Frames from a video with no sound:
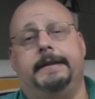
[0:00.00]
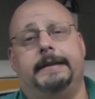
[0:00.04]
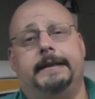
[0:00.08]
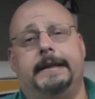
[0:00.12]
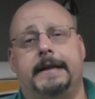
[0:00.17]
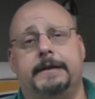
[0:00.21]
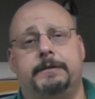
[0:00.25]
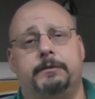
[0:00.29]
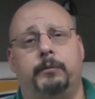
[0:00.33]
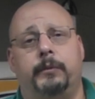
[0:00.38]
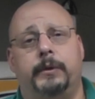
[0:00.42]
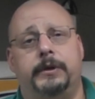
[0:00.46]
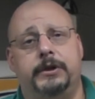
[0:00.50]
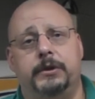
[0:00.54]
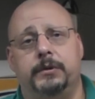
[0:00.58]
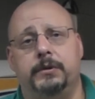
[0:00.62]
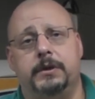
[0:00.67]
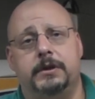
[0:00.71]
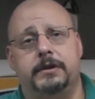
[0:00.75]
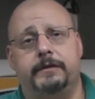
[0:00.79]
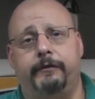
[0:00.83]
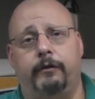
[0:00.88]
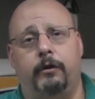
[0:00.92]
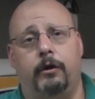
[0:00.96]
That's what we do
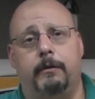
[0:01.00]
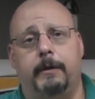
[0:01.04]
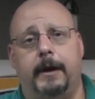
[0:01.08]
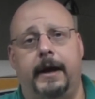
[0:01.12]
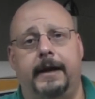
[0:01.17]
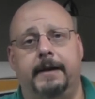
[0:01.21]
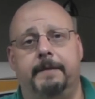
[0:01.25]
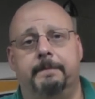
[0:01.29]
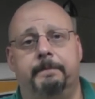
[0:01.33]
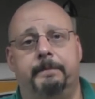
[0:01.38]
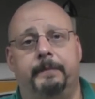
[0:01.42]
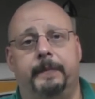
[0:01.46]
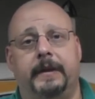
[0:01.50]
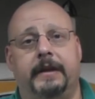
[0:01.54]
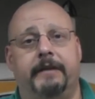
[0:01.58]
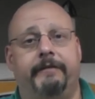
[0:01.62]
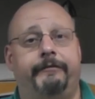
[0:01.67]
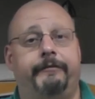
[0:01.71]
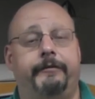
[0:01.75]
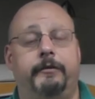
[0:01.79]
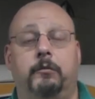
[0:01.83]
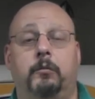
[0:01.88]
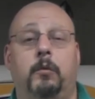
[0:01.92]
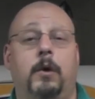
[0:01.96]
this for, right?
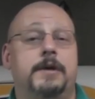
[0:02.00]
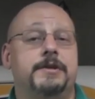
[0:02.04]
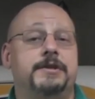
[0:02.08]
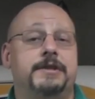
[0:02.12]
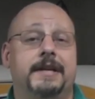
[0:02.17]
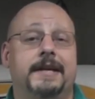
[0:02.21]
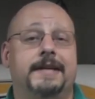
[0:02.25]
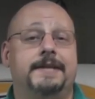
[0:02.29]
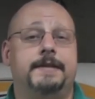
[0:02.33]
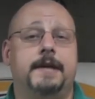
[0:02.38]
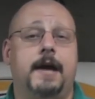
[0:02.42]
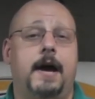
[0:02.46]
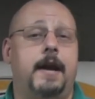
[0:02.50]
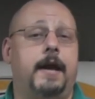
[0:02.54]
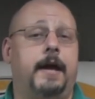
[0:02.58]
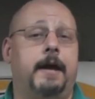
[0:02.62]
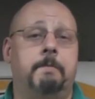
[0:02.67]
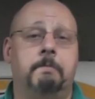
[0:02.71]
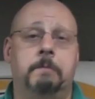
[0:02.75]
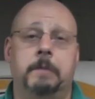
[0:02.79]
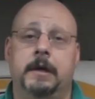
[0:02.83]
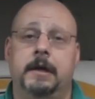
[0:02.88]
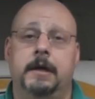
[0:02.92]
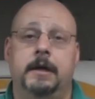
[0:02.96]
If it wasn't
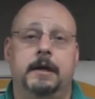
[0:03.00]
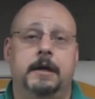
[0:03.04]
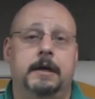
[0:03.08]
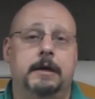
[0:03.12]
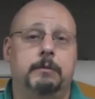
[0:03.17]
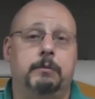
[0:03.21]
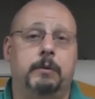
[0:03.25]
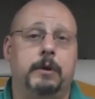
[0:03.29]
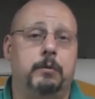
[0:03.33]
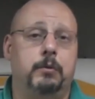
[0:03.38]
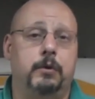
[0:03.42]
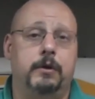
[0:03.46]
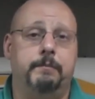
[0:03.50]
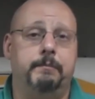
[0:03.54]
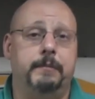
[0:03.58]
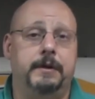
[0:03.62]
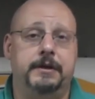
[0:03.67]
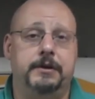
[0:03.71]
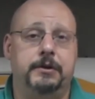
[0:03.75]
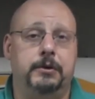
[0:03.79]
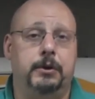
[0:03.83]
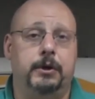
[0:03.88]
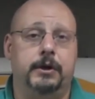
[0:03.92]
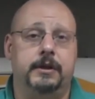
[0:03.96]
exciting, we wouldn't be
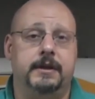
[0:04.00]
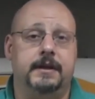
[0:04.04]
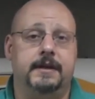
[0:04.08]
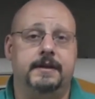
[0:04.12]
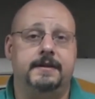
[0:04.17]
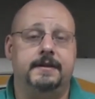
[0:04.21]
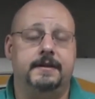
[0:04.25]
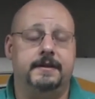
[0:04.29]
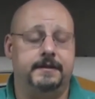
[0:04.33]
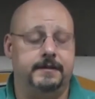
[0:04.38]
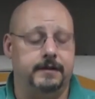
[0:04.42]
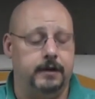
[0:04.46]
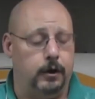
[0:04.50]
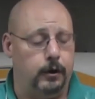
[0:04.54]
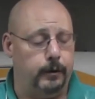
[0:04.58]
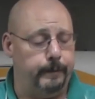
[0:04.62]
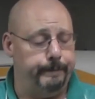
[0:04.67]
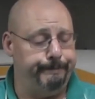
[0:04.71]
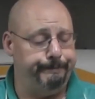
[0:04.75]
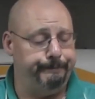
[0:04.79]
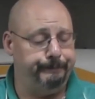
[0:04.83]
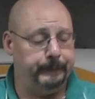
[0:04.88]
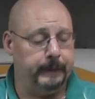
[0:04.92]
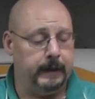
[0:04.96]
doing this. So
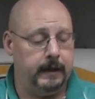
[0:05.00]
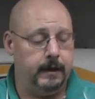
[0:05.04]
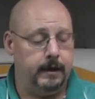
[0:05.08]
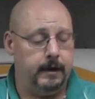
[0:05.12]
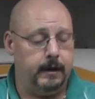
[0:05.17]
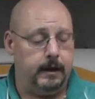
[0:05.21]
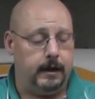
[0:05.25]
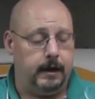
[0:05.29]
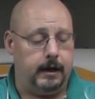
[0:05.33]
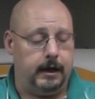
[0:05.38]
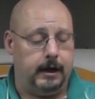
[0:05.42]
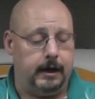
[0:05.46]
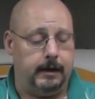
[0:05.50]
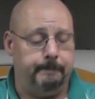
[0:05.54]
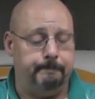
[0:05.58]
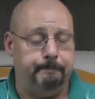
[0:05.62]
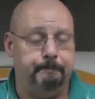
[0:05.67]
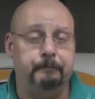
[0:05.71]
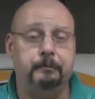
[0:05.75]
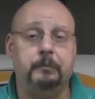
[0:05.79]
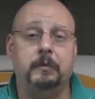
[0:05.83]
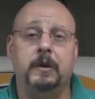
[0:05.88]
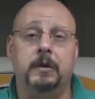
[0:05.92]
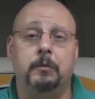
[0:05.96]

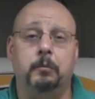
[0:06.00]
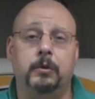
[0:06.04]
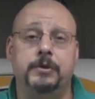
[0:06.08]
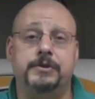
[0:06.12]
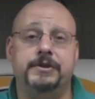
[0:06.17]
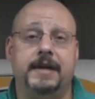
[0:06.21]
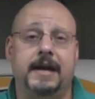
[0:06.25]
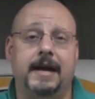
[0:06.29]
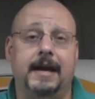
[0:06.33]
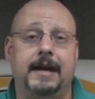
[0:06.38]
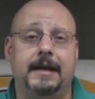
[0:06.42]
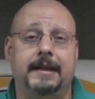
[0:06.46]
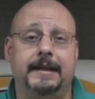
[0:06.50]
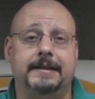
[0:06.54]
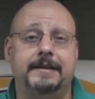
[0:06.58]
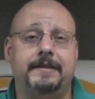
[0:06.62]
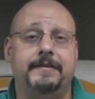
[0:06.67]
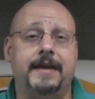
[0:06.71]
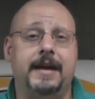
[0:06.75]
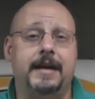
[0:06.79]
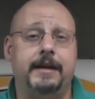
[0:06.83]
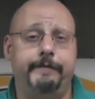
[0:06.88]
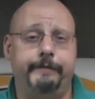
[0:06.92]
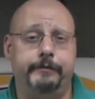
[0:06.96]
once again, I'd like to
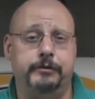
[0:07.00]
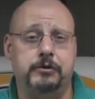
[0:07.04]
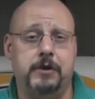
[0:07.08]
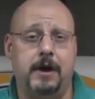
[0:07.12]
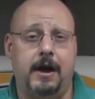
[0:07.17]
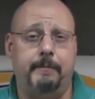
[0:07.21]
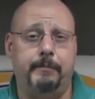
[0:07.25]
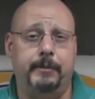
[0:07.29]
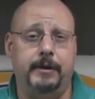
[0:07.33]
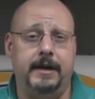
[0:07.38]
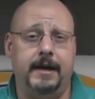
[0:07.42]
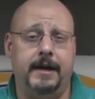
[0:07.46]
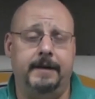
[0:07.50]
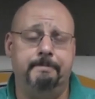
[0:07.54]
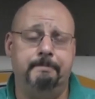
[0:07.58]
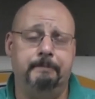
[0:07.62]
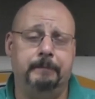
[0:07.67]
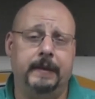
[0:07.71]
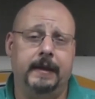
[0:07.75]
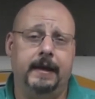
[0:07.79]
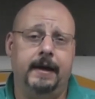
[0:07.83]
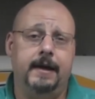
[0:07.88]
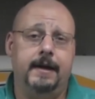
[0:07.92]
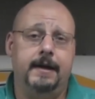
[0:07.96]
thank you for dropping in.
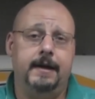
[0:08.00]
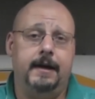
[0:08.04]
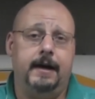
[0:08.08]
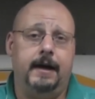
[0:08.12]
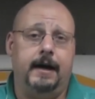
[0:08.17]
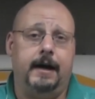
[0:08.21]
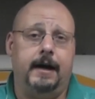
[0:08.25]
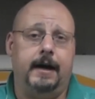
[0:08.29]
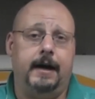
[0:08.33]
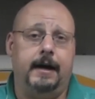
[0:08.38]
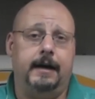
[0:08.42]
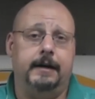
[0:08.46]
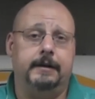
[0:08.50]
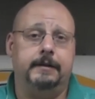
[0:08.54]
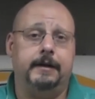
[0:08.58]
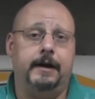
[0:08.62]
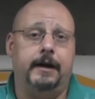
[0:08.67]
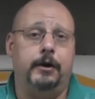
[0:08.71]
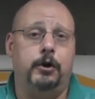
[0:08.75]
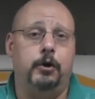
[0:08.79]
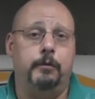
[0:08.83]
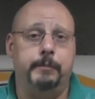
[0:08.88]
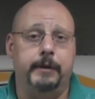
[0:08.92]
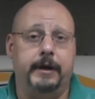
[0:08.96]
I
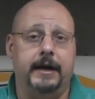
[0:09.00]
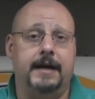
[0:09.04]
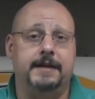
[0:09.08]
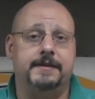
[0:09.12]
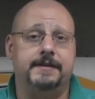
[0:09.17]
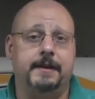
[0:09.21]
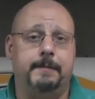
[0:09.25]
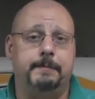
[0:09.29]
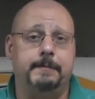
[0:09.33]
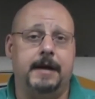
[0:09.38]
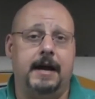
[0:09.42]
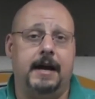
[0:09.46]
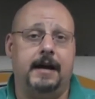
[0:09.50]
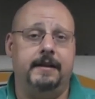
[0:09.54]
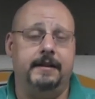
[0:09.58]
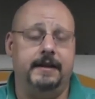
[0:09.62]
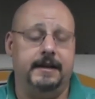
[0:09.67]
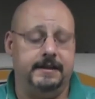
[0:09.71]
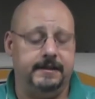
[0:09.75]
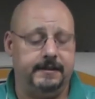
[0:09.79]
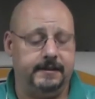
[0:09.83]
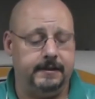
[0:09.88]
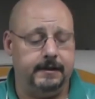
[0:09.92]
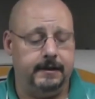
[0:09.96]
hope you got something out of
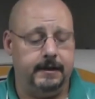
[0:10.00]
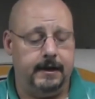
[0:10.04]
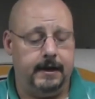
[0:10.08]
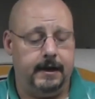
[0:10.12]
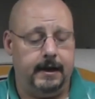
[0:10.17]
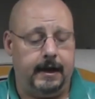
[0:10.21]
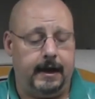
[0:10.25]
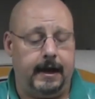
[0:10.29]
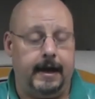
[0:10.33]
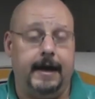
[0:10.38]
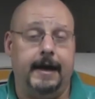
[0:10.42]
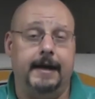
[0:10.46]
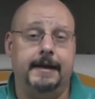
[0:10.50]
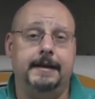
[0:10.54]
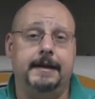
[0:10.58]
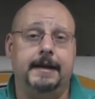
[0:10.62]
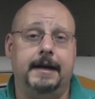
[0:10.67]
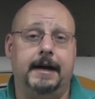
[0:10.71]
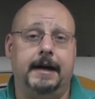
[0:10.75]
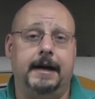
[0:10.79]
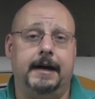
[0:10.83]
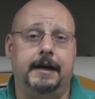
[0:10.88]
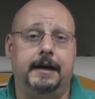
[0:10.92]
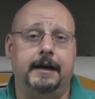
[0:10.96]
this, and
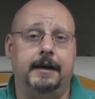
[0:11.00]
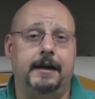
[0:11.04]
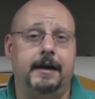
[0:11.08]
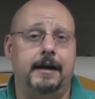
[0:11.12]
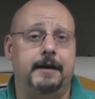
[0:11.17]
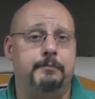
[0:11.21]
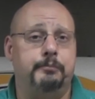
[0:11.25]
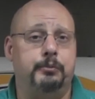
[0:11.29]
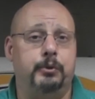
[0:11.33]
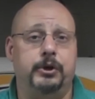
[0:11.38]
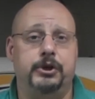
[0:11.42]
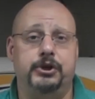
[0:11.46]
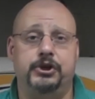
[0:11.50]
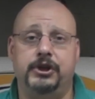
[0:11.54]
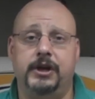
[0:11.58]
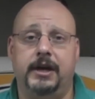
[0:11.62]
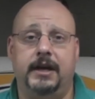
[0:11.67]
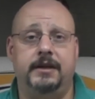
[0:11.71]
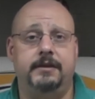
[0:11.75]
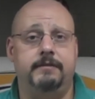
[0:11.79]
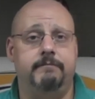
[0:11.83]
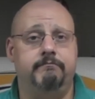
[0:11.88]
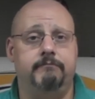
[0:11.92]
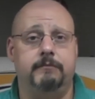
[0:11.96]
I
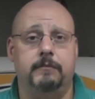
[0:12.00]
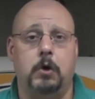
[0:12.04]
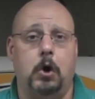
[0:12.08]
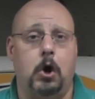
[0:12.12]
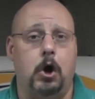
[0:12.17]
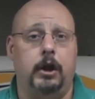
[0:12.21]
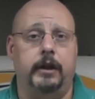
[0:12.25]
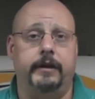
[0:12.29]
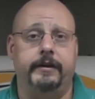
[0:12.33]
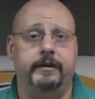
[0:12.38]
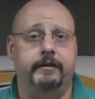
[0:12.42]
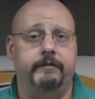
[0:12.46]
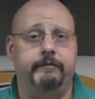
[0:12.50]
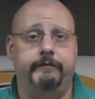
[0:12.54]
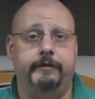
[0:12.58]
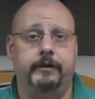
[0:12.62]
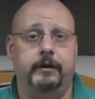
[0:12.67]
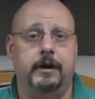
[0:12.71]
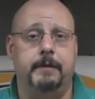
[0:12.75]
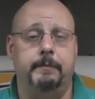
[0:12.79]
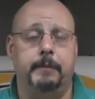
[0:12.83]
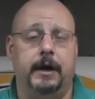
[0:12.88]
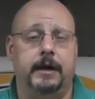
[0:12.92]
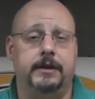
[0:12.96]
appreciate all of you
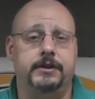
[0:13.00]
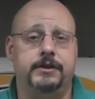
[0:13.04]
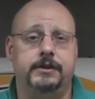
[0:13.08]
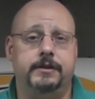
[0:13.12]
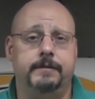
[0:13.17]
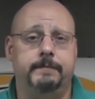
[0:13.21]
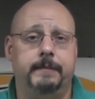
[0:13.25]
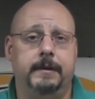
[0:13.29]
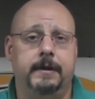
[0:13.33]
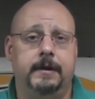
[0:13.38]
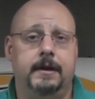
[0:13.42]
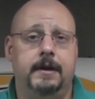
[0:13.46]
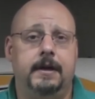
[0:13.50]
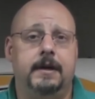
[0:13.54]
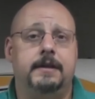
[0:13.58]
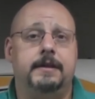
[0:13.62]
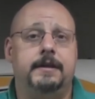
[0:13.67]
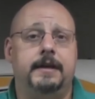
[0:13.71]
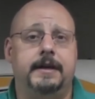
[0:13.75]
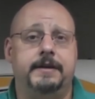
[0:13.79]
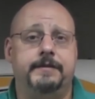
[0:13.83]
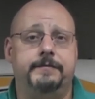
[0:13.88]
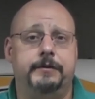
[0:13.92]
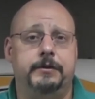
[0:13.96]
very much.
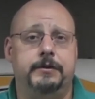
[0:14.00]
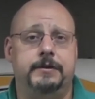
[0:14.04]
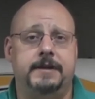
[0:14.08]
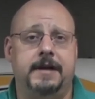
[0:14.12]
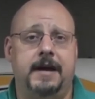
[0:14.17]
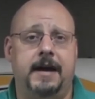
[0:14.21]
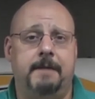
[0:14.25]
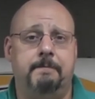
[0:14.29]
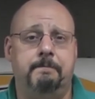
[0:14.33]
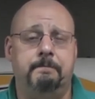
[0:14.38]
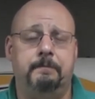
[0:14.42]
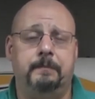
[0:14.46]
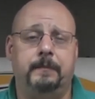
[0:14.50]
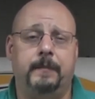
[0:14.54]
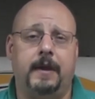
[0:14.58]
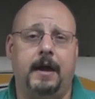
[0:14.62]
Thanks for your time.